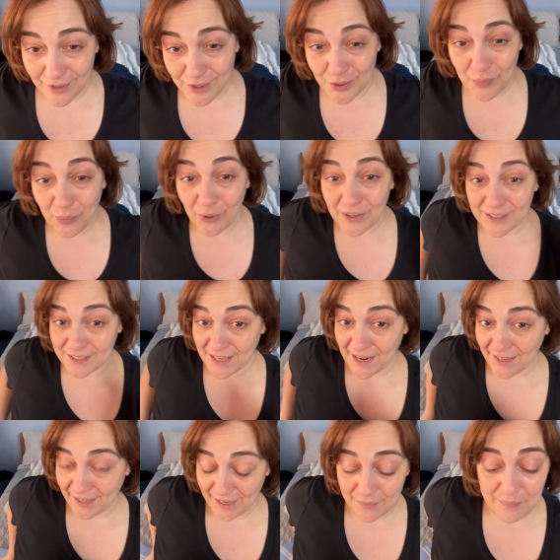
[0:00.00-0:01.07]
Super
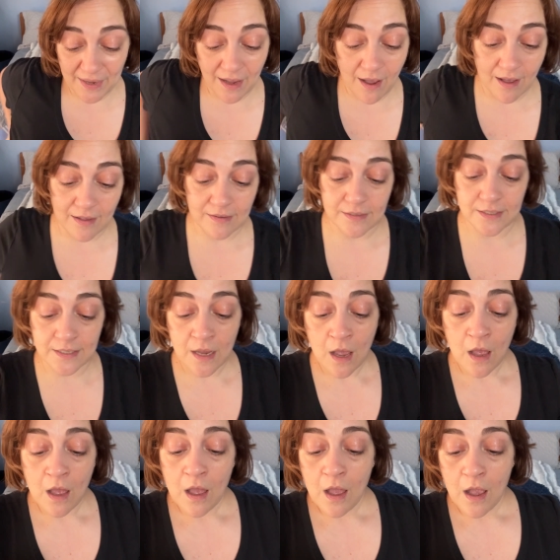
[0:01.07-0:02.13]
exciting because
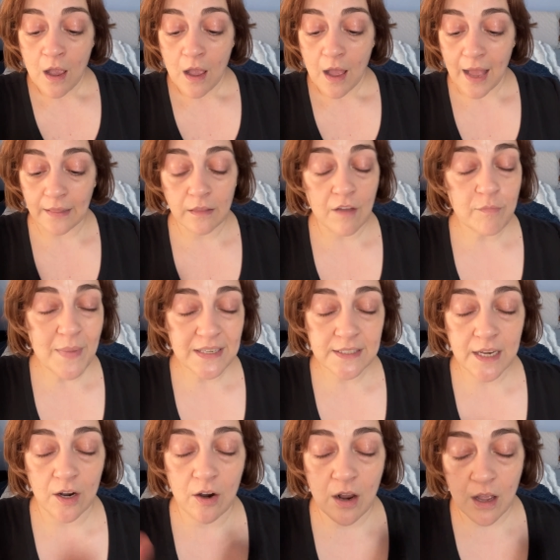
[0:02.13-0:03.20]
I love
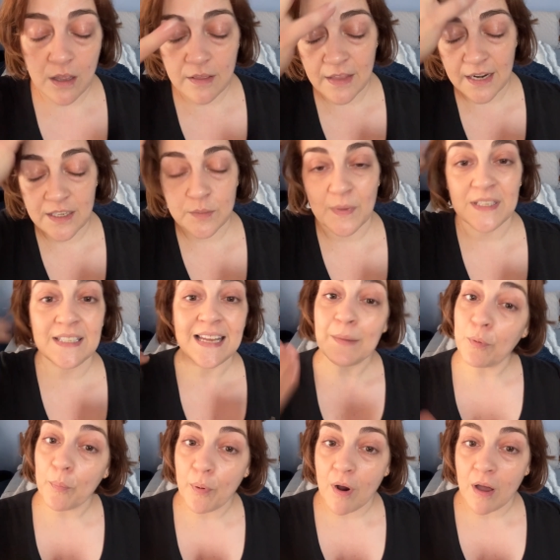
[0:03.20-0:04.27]
mascara. That is my
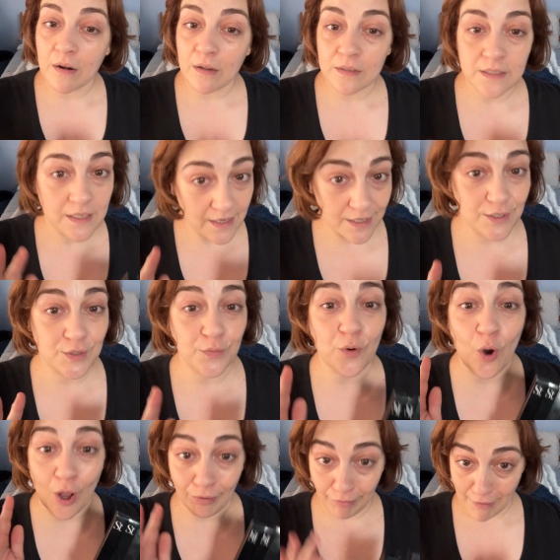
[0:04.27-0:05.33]
staple product. It is for
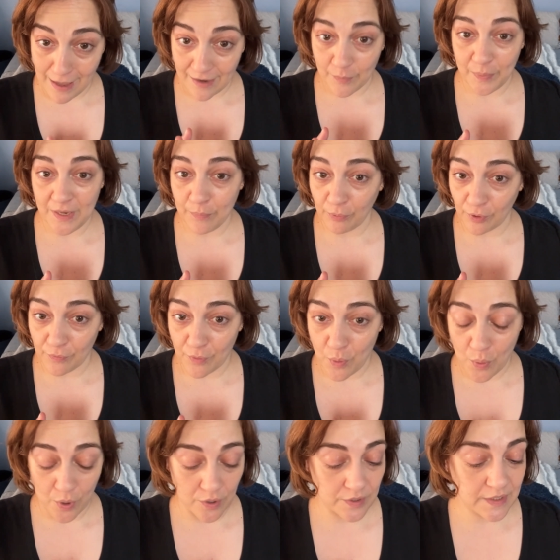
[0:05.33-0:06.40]
a lot of people, of
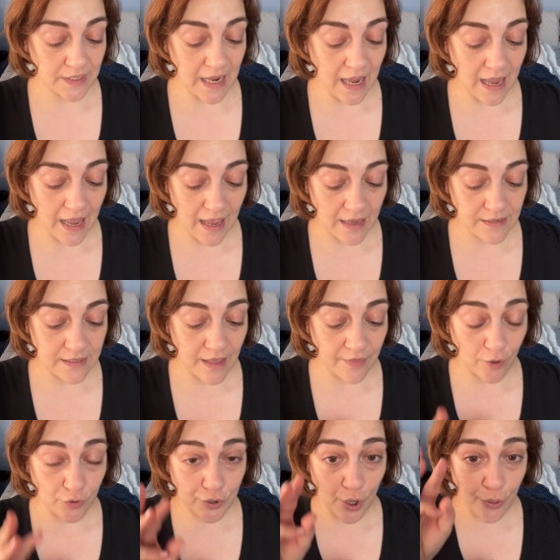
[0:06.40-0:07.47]
course, and
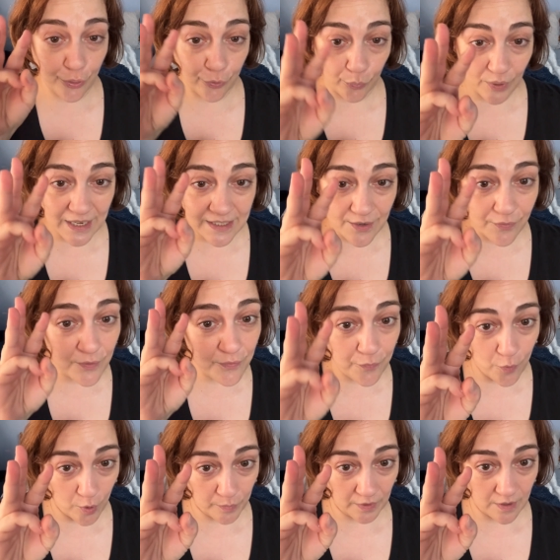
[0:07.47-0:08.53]
there's 3 different
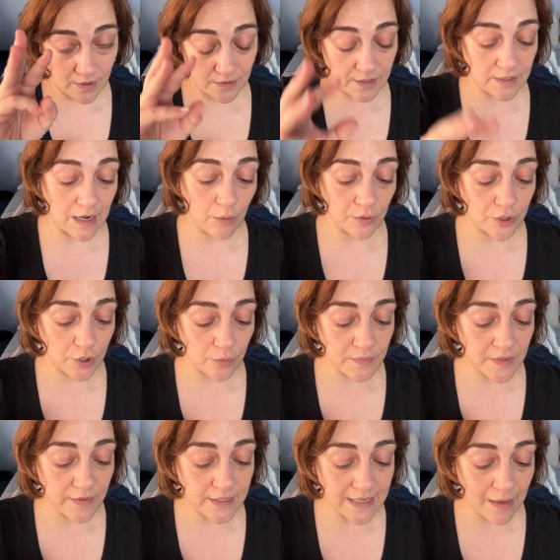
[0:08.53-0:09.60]
formulas. Now, in
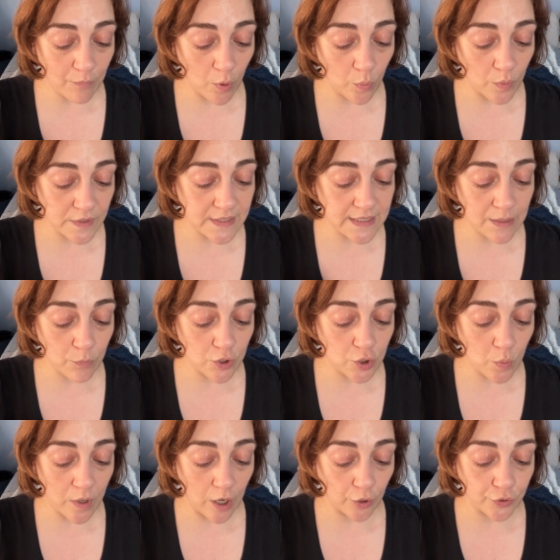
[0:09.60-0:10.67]
terms of the demo, we'll see which
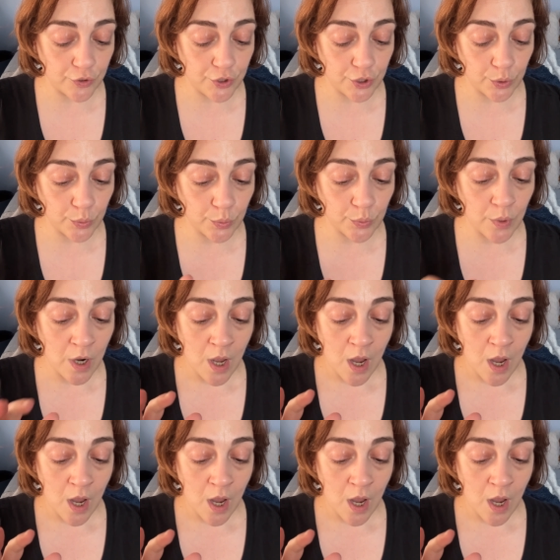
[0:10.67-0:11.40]
one I'll do